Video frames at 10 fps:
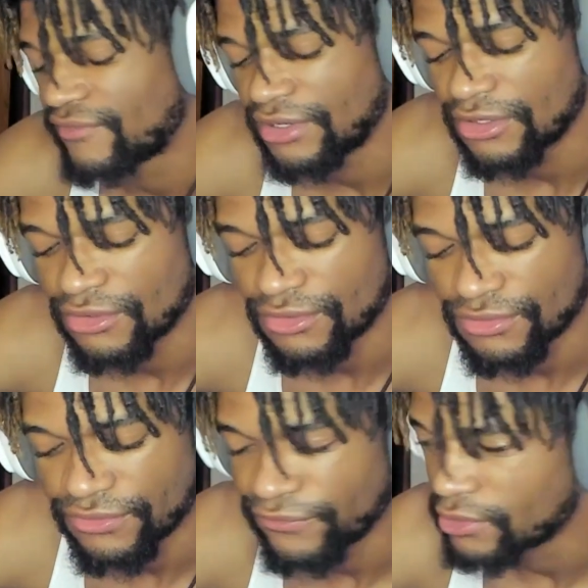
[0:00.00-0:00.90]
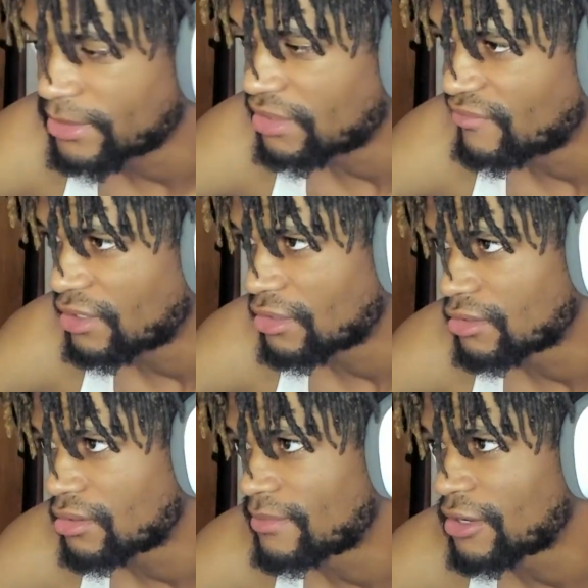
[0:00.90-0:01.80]
video, 4-minute
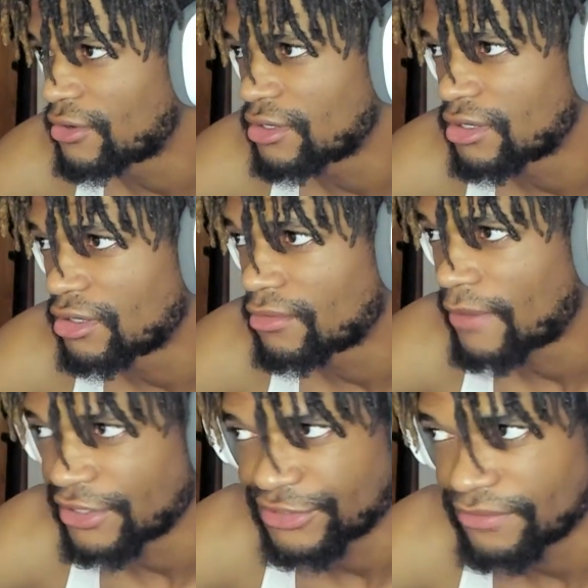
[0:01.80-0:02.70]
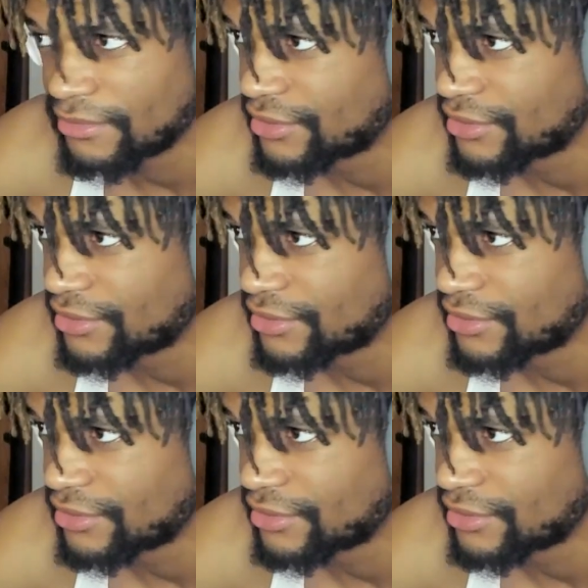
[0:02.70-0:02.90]
video about why this shit really a